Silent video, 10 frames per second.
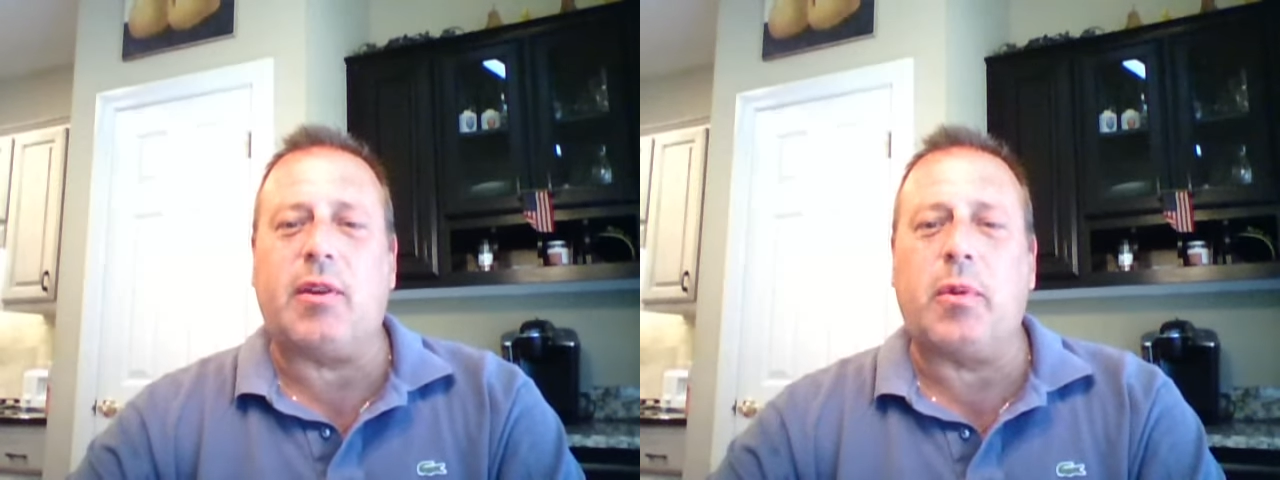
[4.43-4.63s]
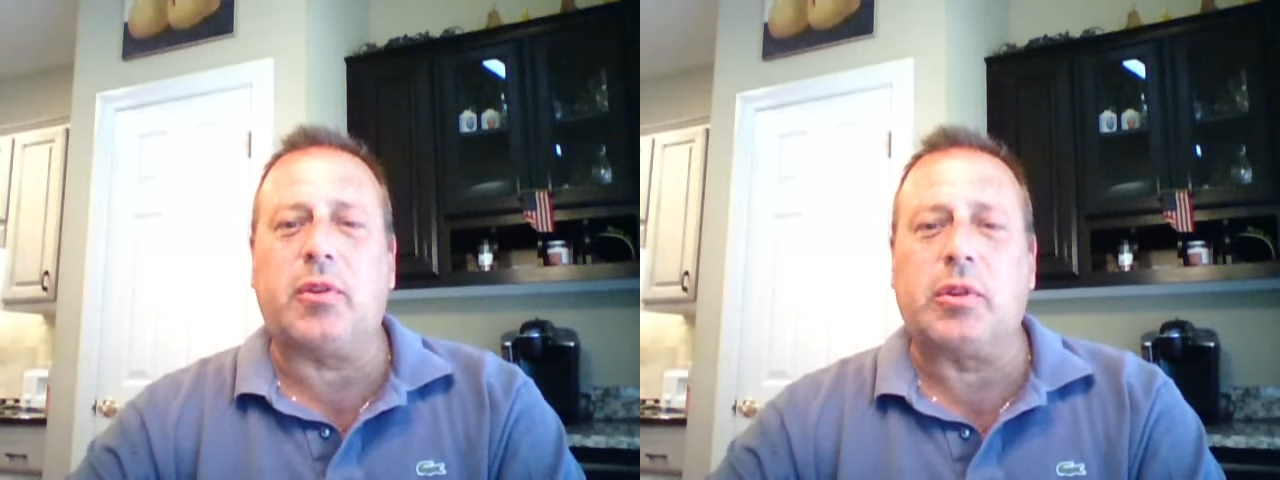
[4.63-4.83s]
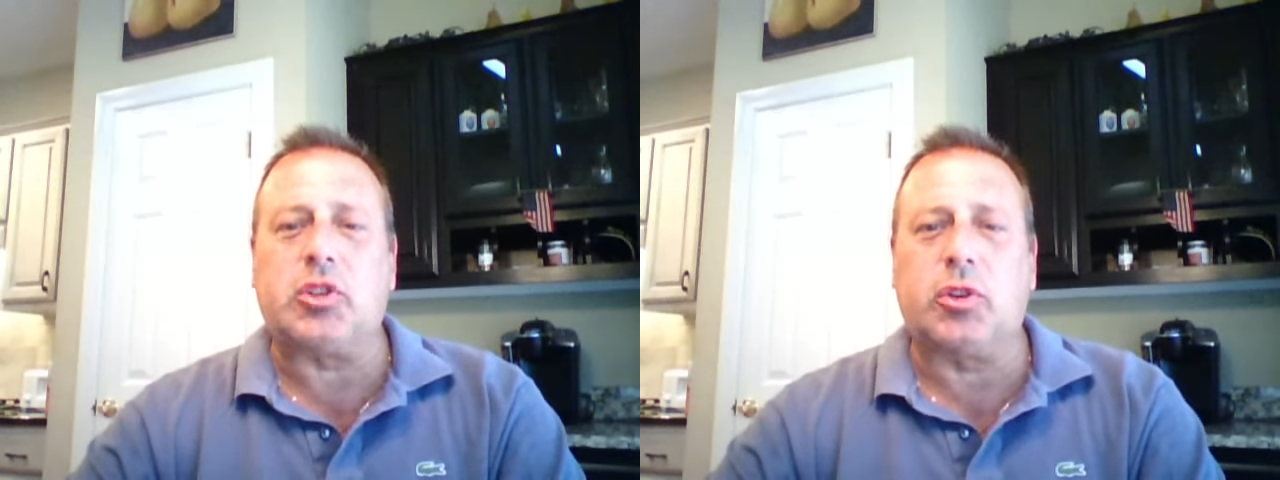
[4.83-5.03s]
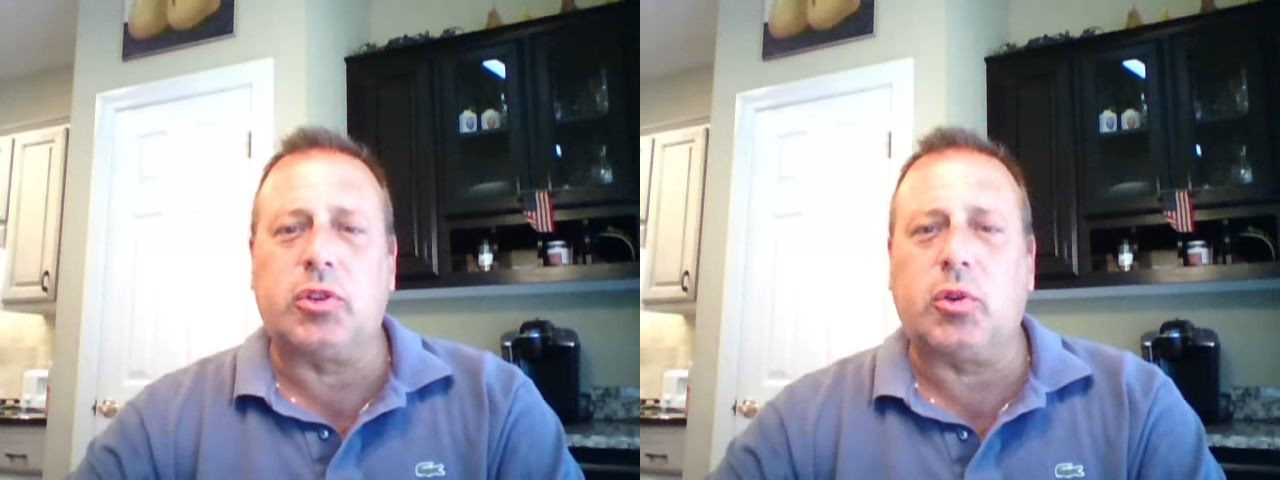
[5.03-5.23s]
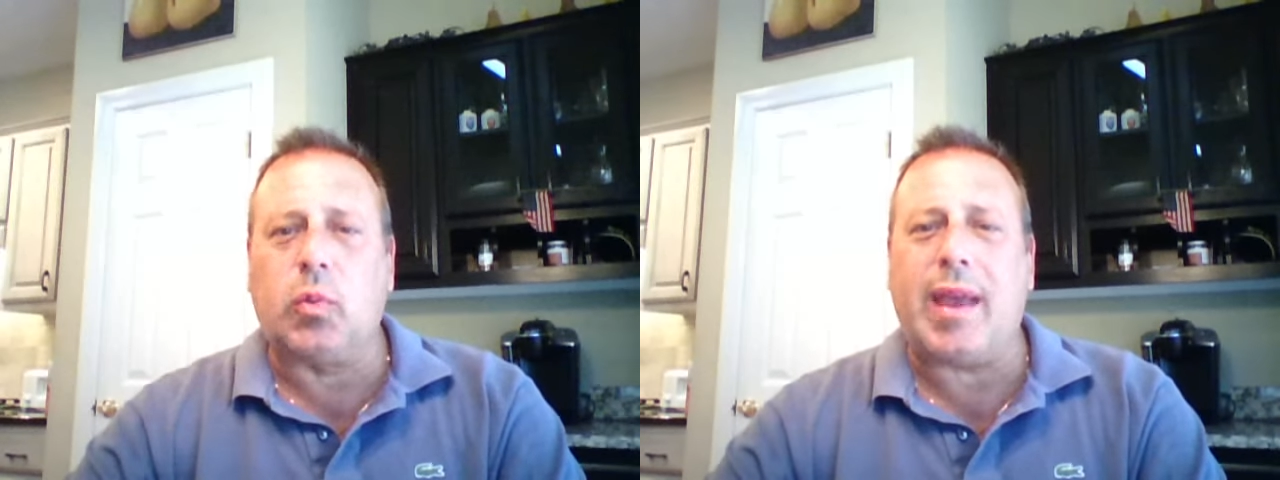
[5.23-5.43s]
Going to
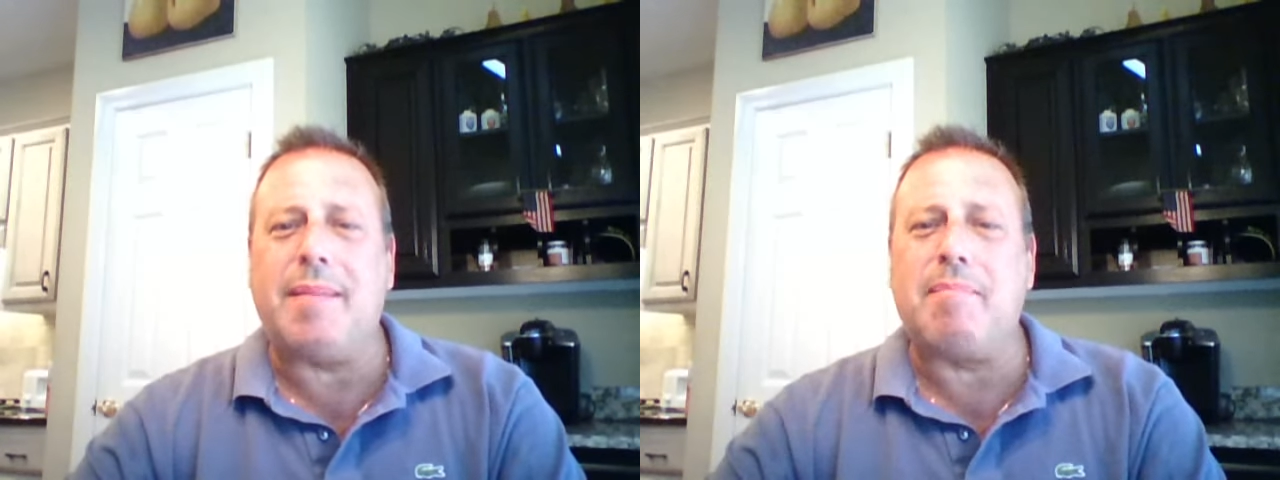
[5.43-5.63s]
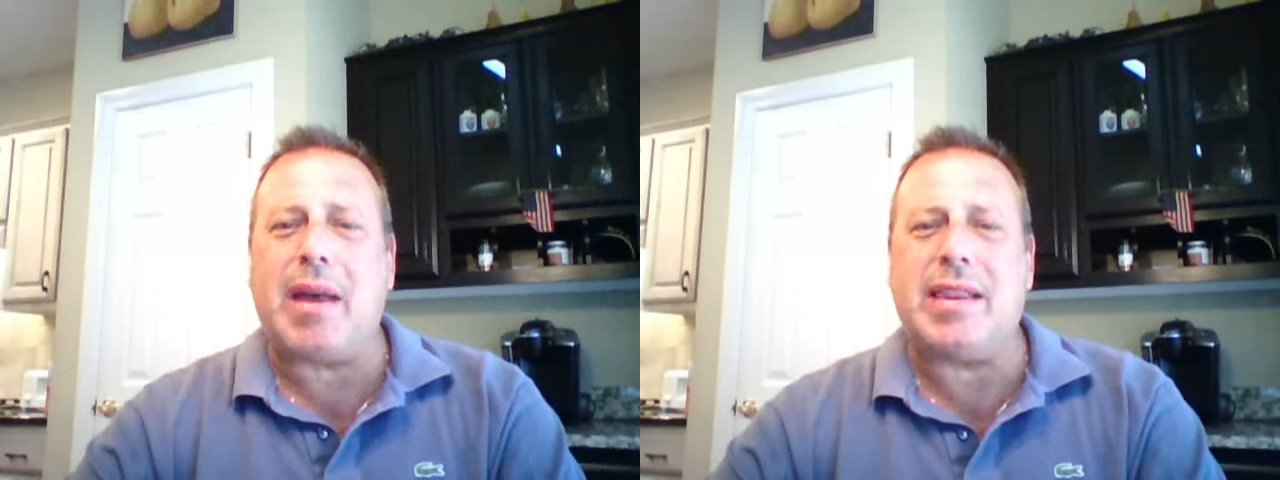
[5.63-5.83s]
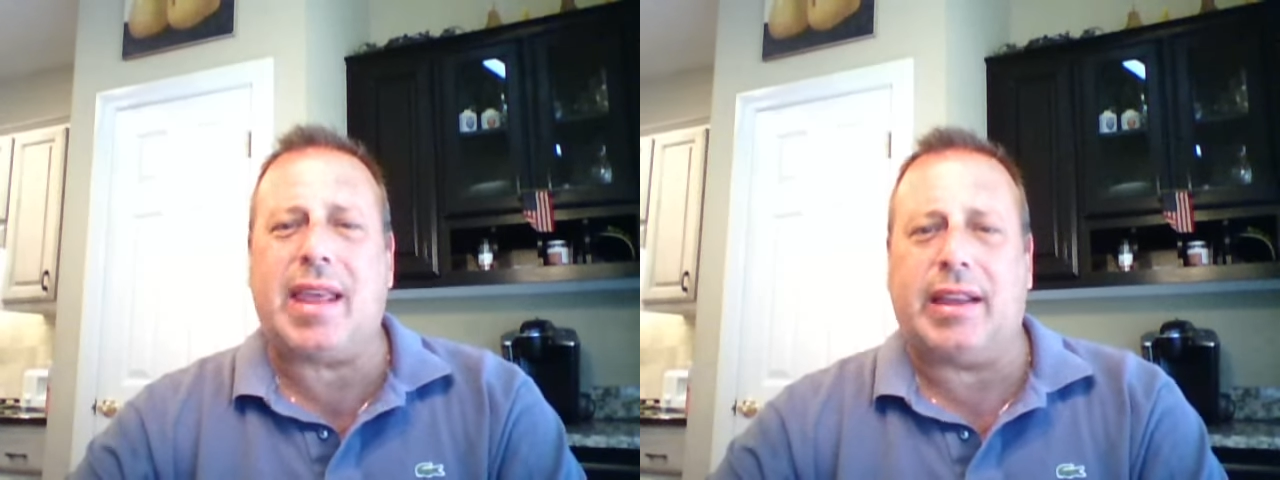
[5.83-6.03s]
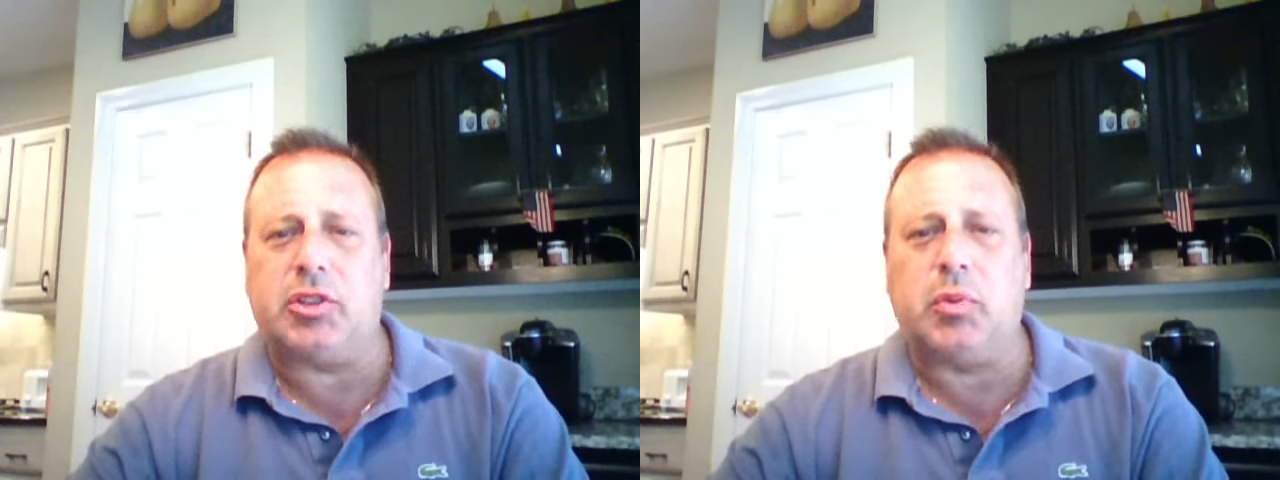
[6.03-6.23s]
return your way Monday,